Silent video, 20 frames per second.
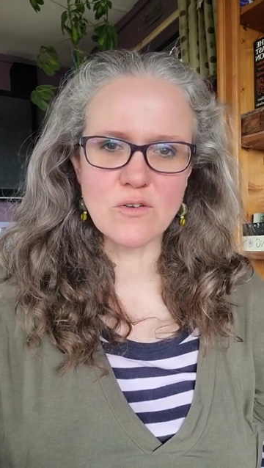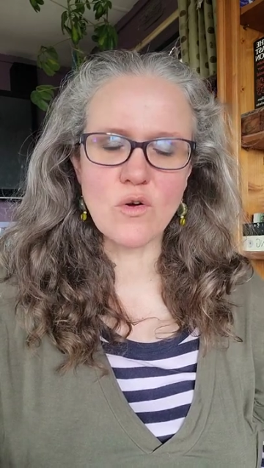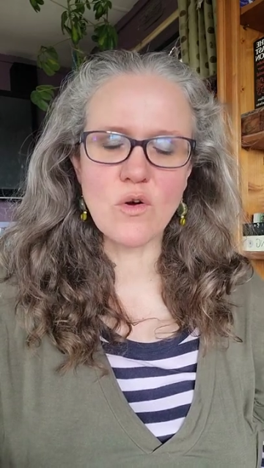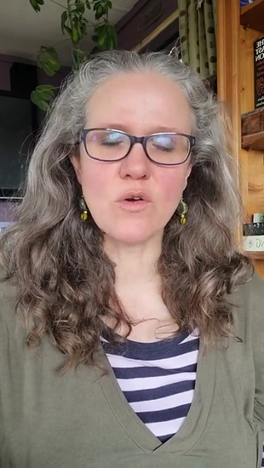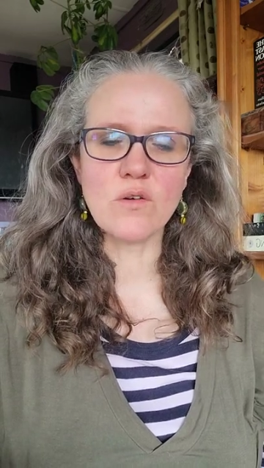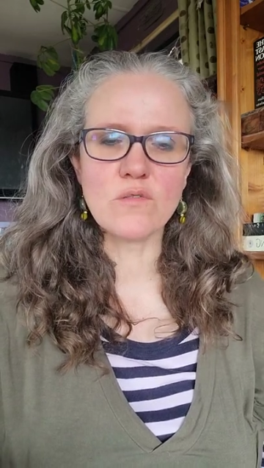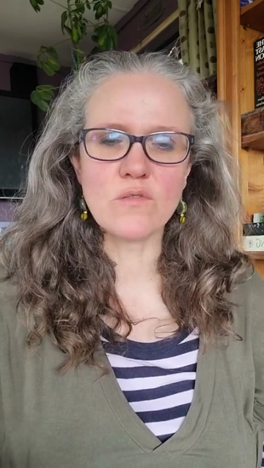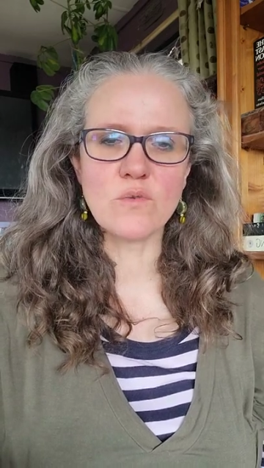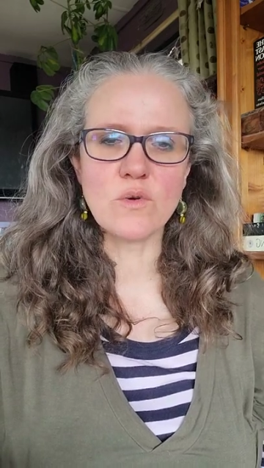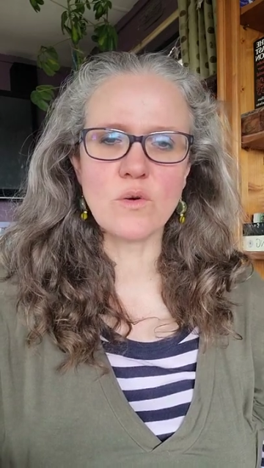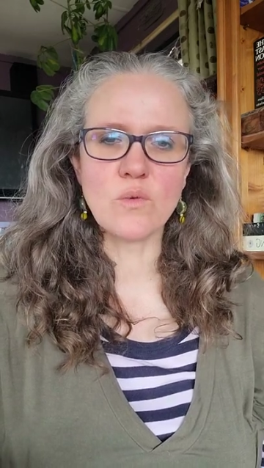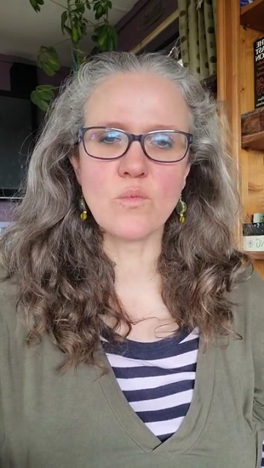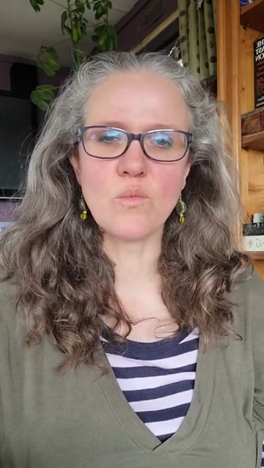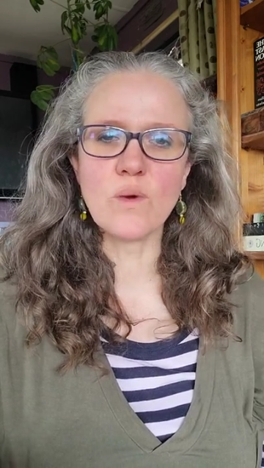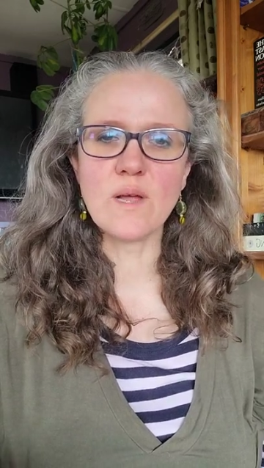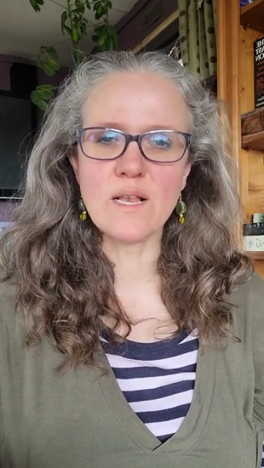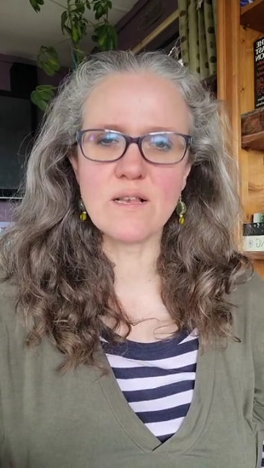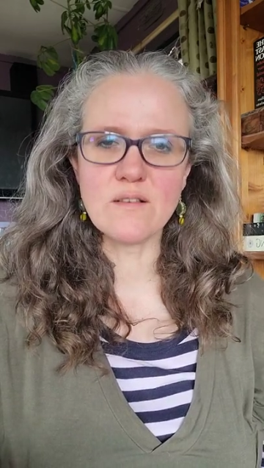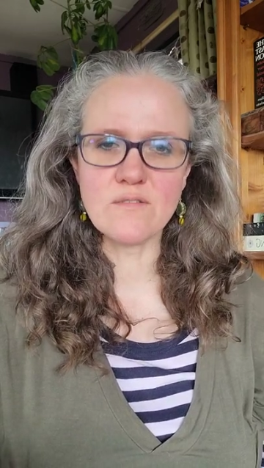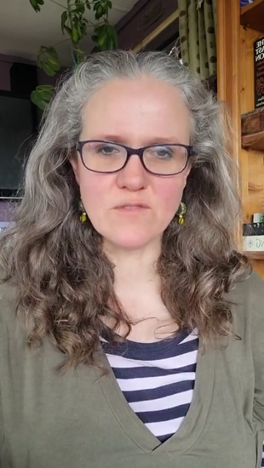or if we're
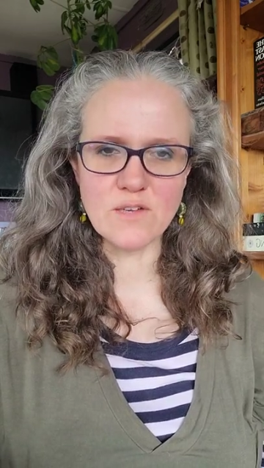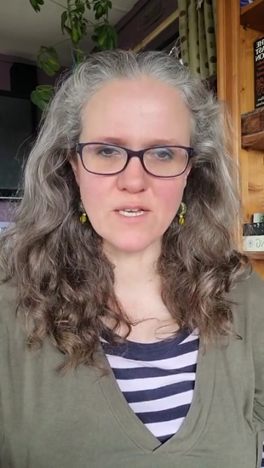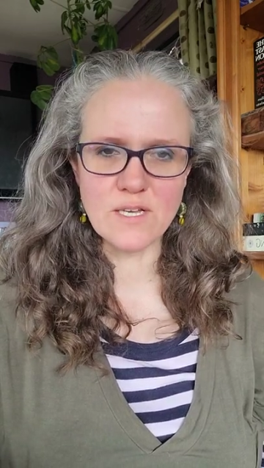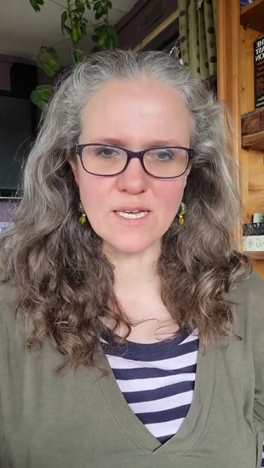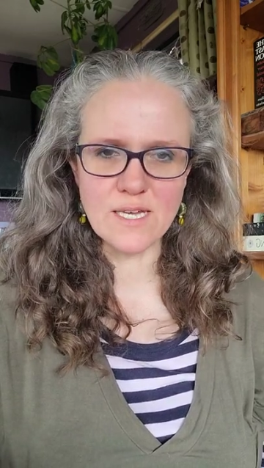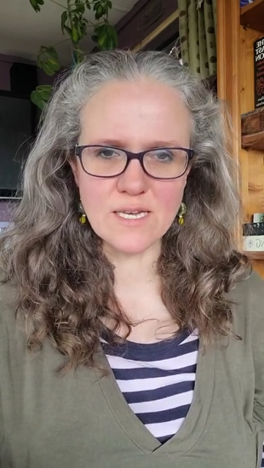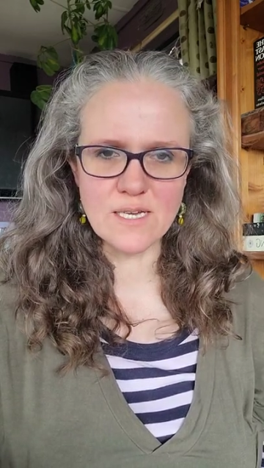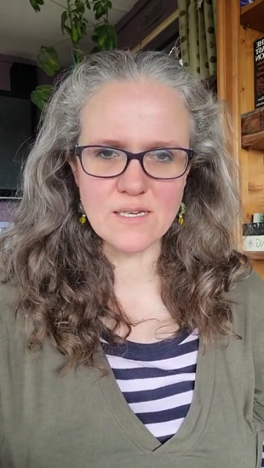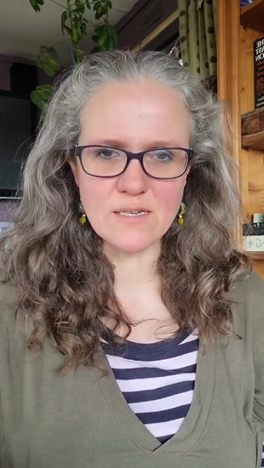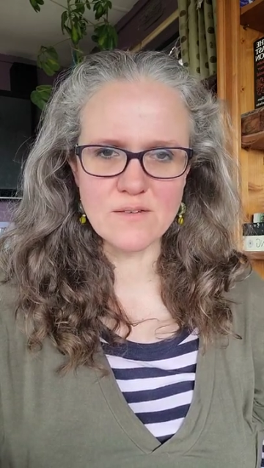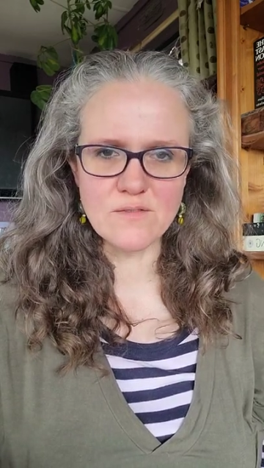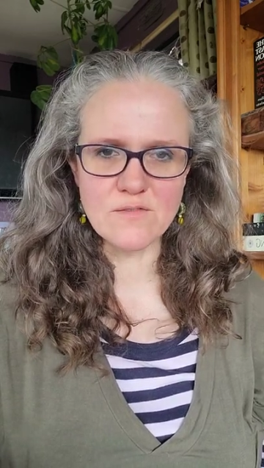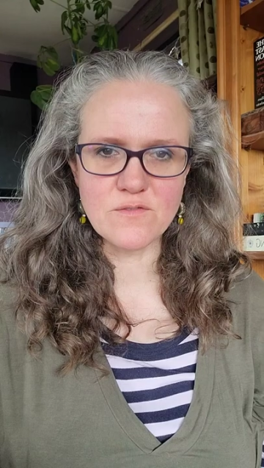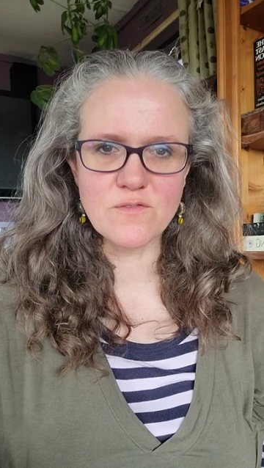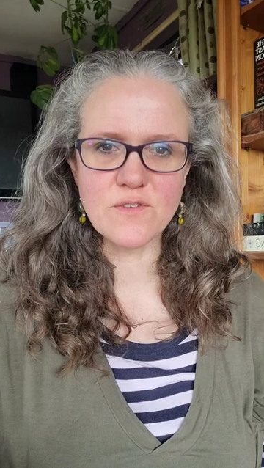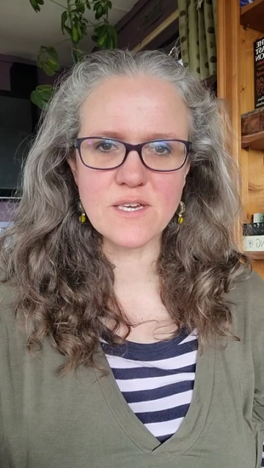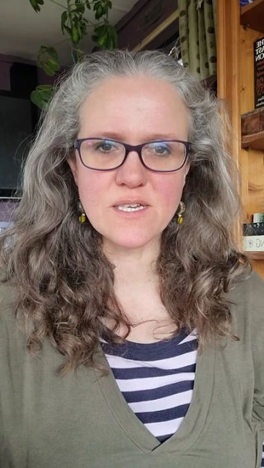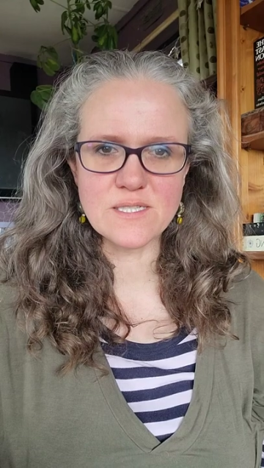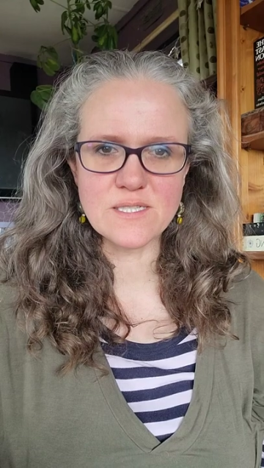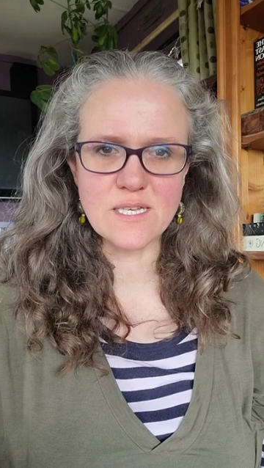willfully
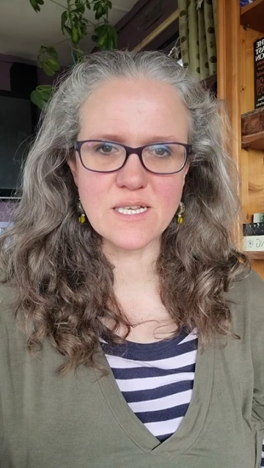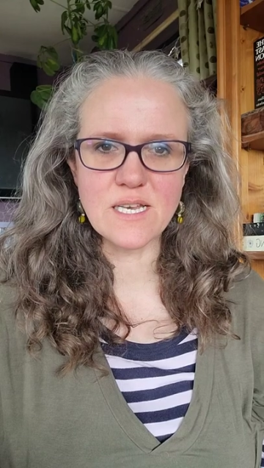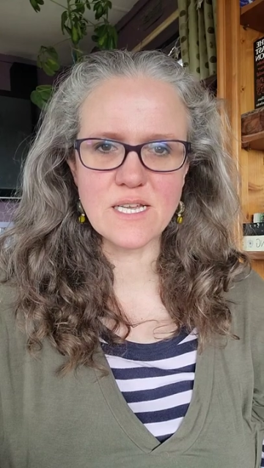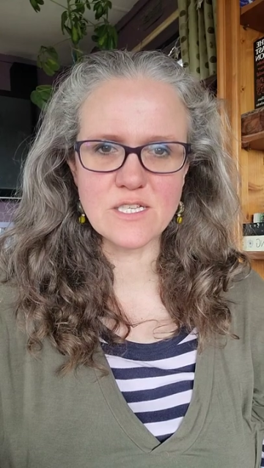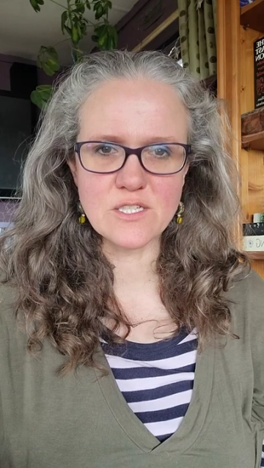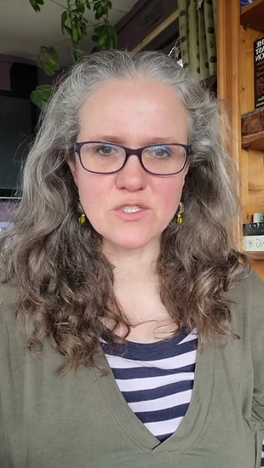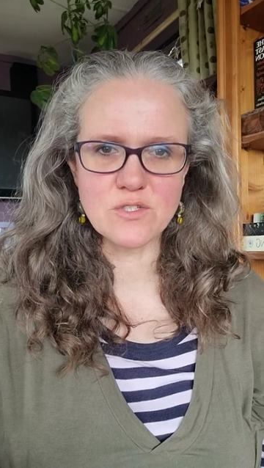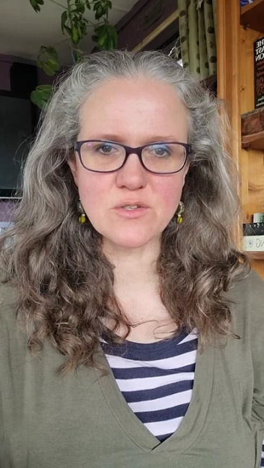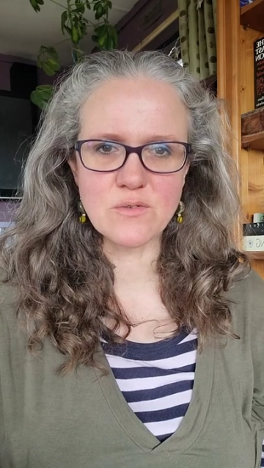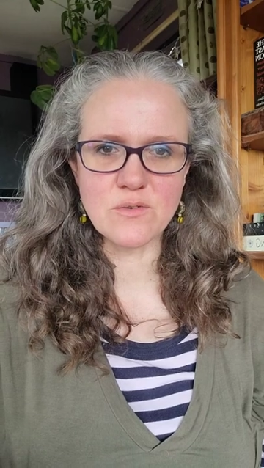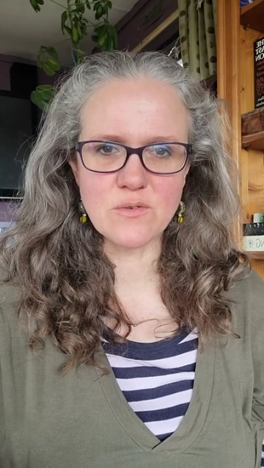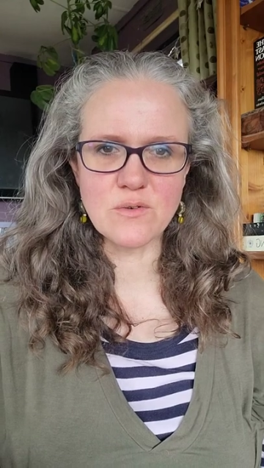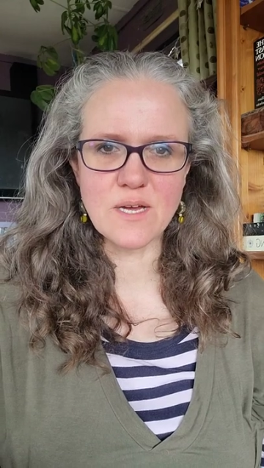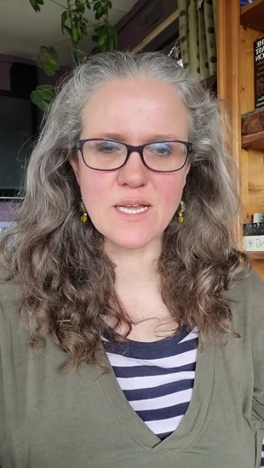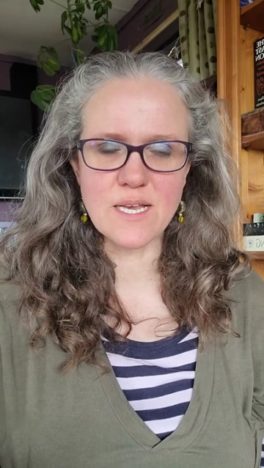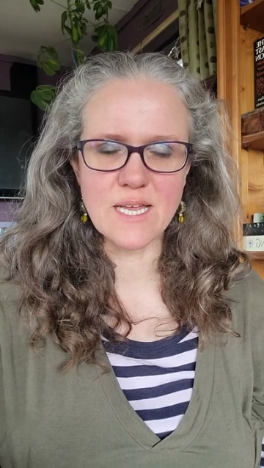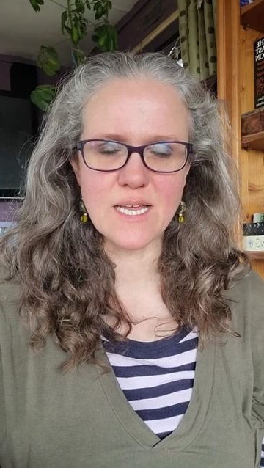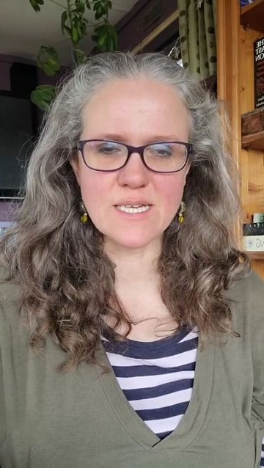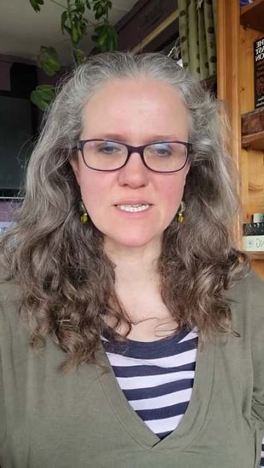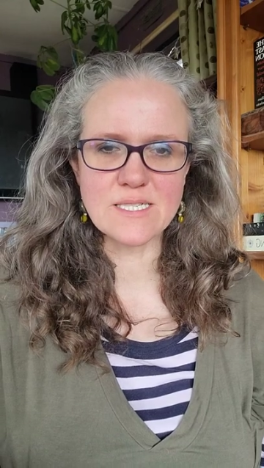facing into
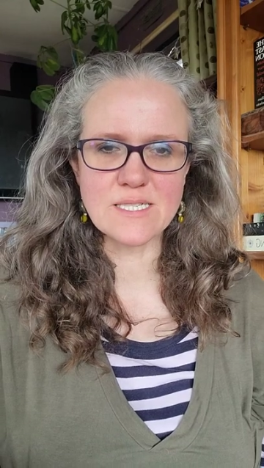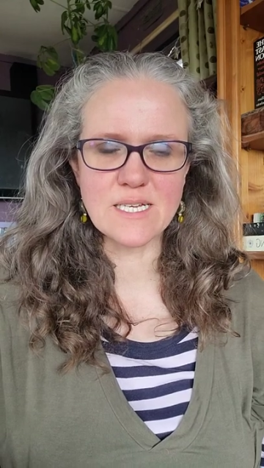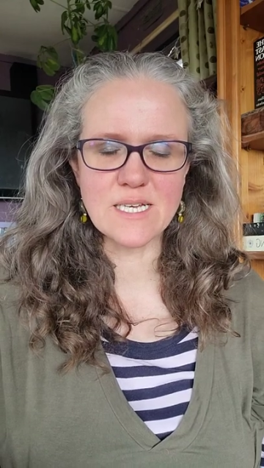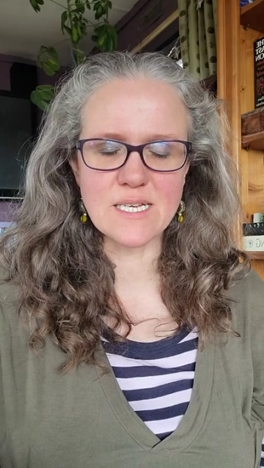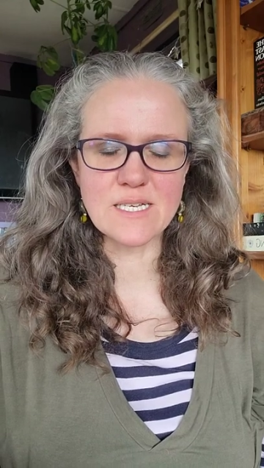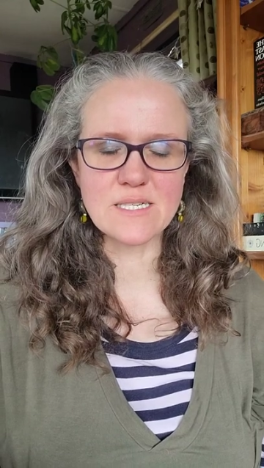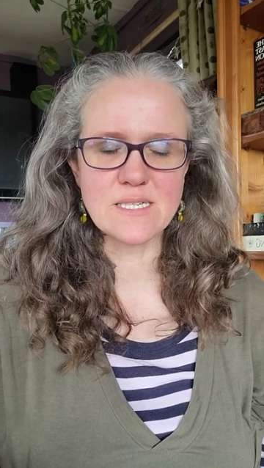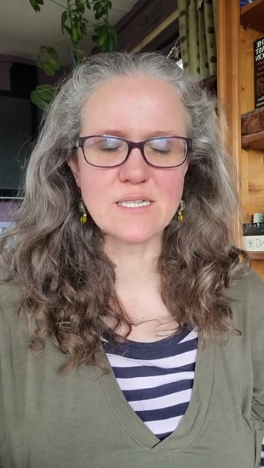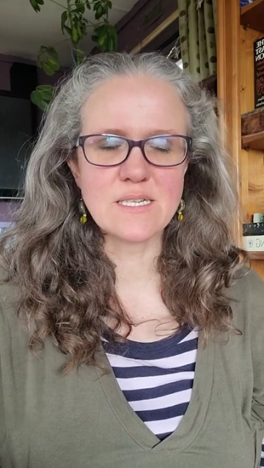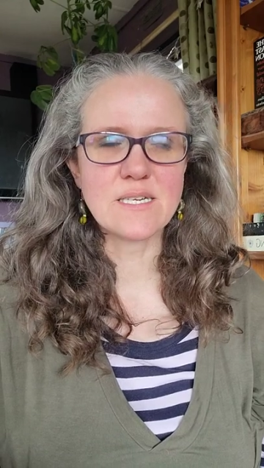an ending